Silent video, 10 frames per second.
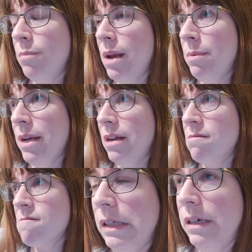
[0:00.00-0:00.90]
Maybe,
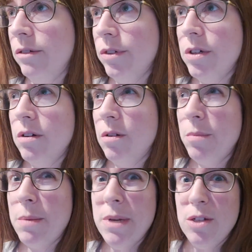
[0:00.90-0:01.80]
I don't know,
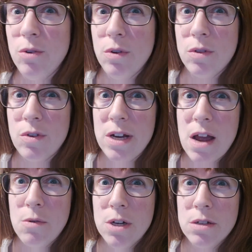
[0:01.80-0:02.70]
maybe 2 to 3
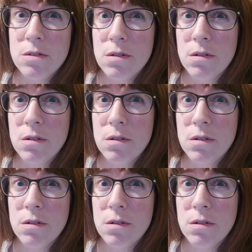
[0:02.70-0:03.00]
hours.